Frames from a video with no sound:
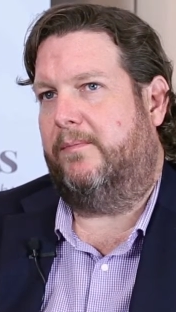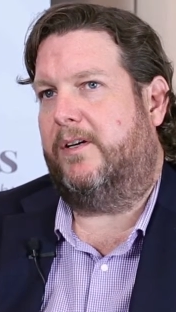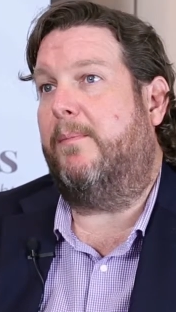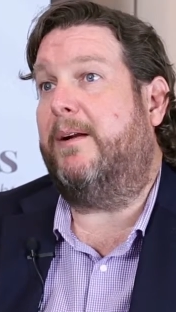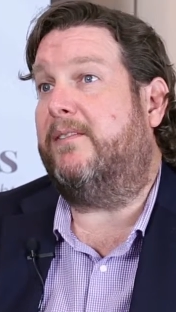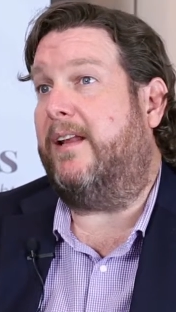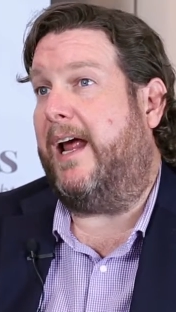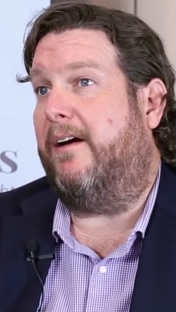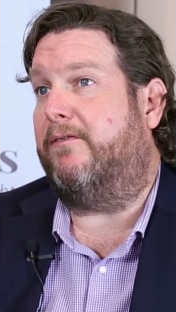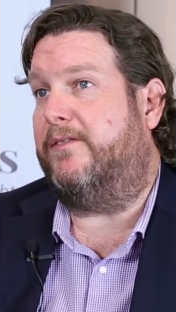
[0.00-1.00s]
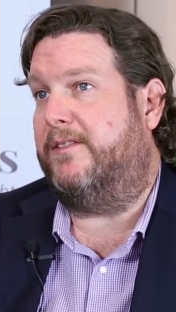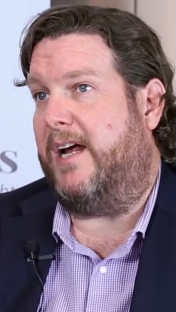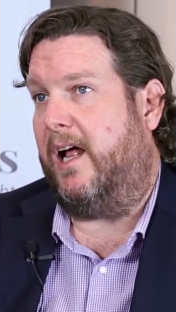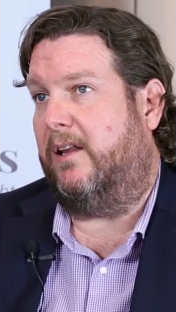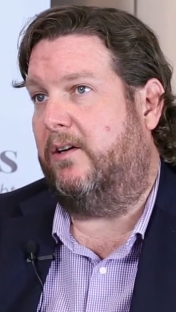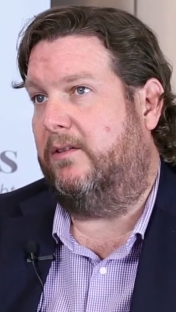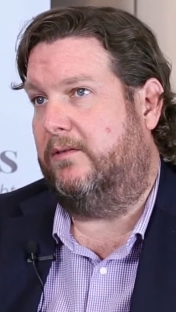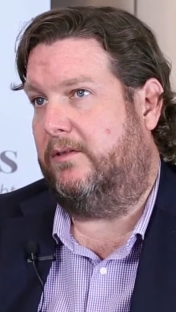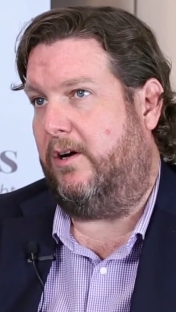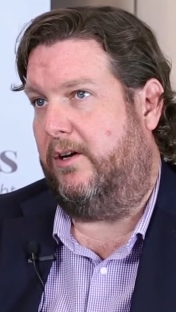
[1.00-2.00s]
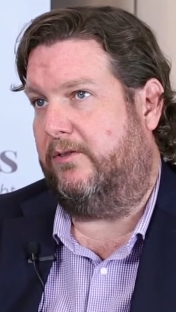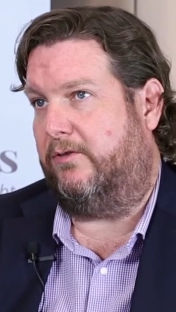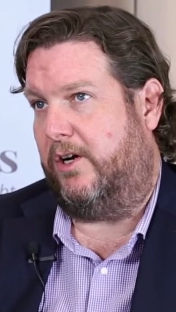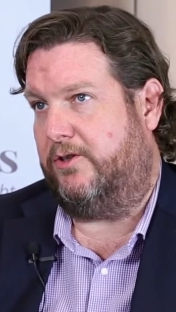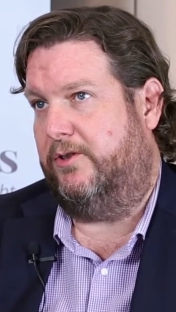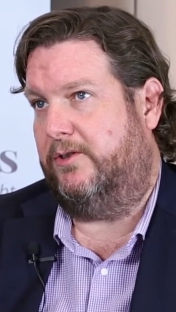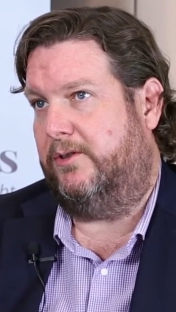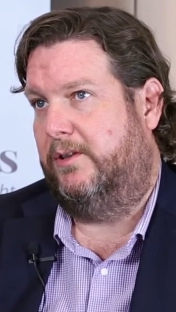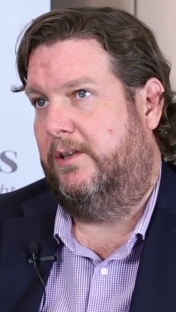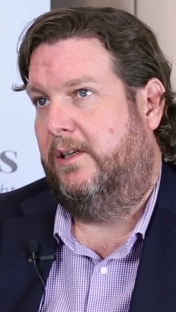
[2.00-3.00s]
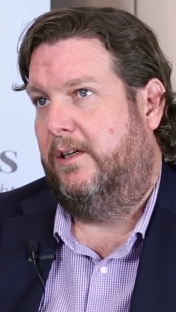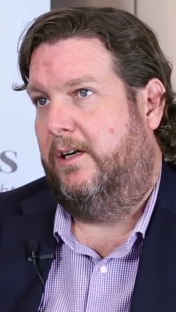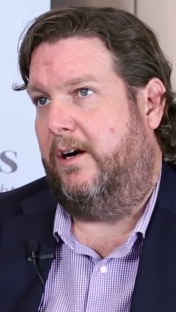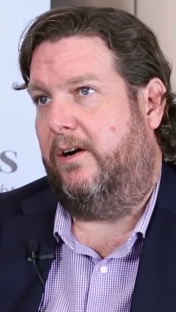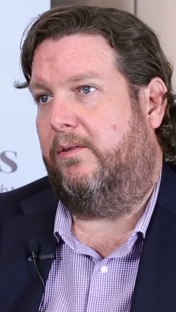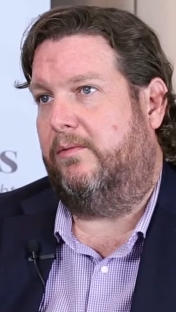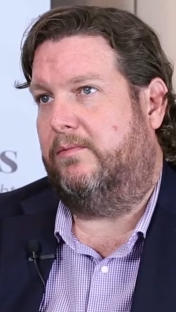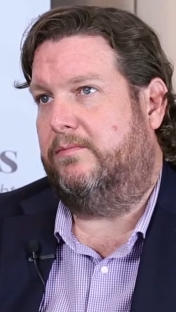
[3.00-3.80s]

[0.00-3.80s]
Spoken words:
companies that have dollar cost structures are